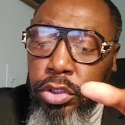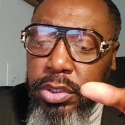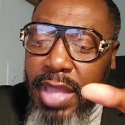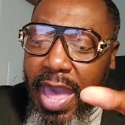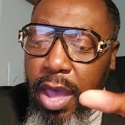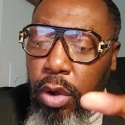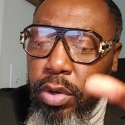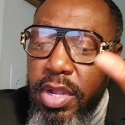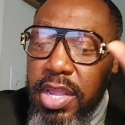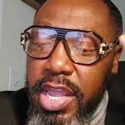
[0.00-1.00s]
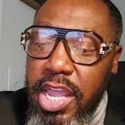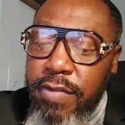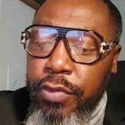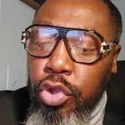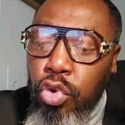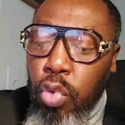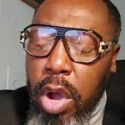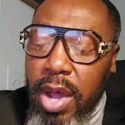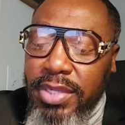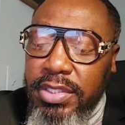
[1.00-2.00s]
now, if you
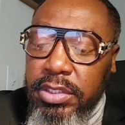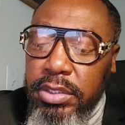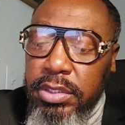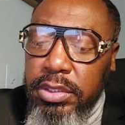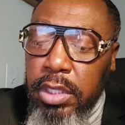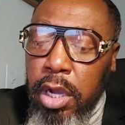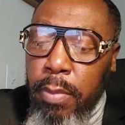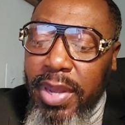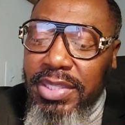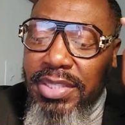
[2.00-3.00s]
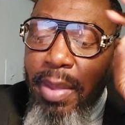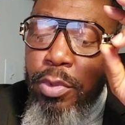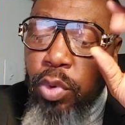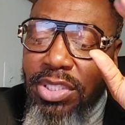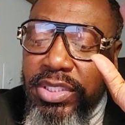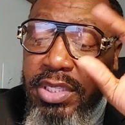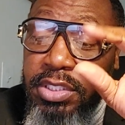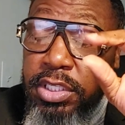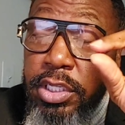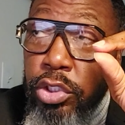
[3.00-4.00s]
are, by the time you are
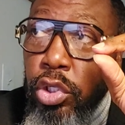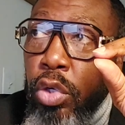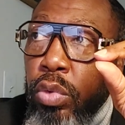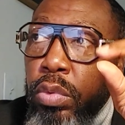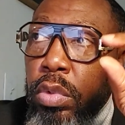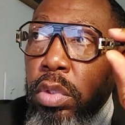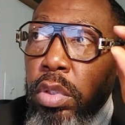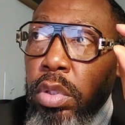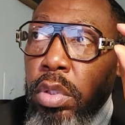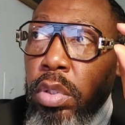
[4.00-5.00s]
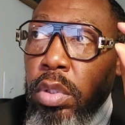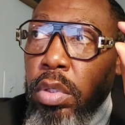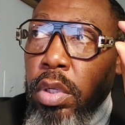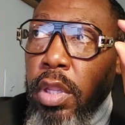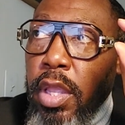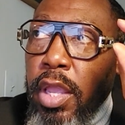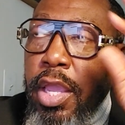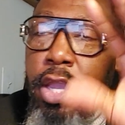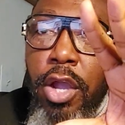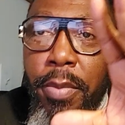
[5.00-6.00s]
60 years old,
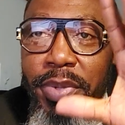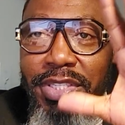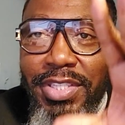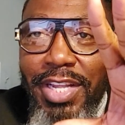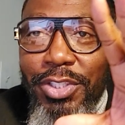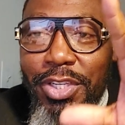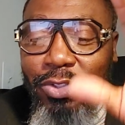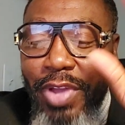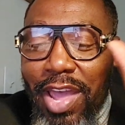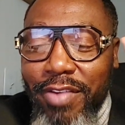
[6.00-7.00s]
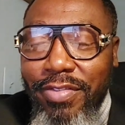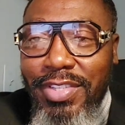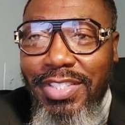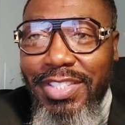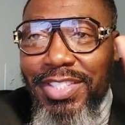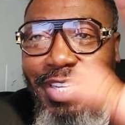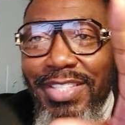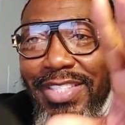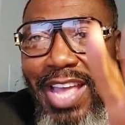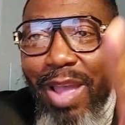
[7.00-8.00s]
AARP says you need to have
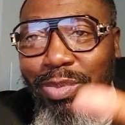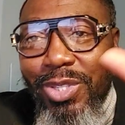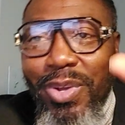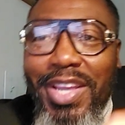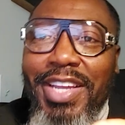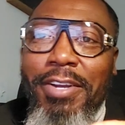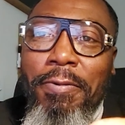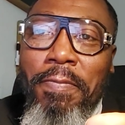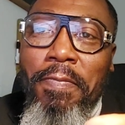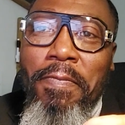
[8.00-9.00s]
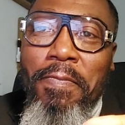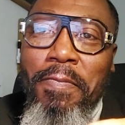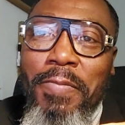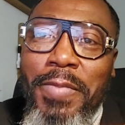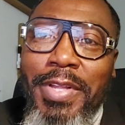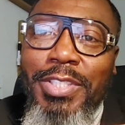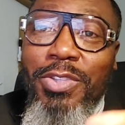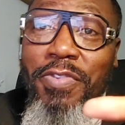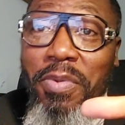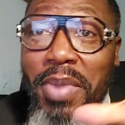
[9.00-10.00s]
10 times your income. So
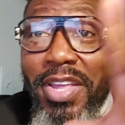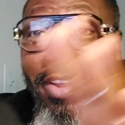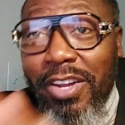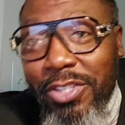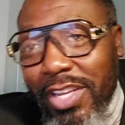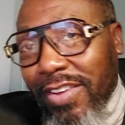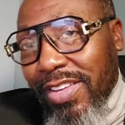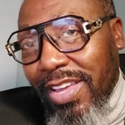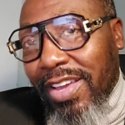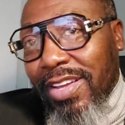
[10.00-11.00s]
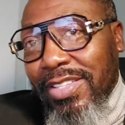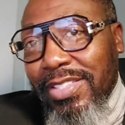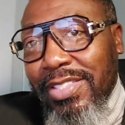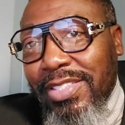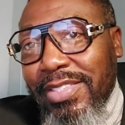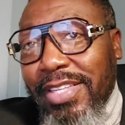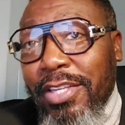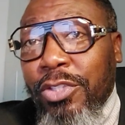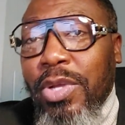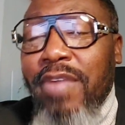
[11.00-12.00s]
if you're making $100K a year, then you
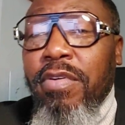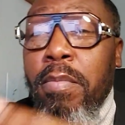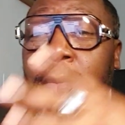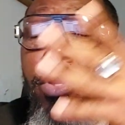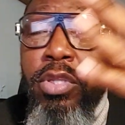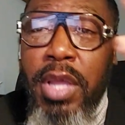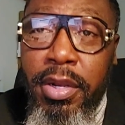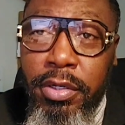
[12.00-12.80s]
need to have $1 million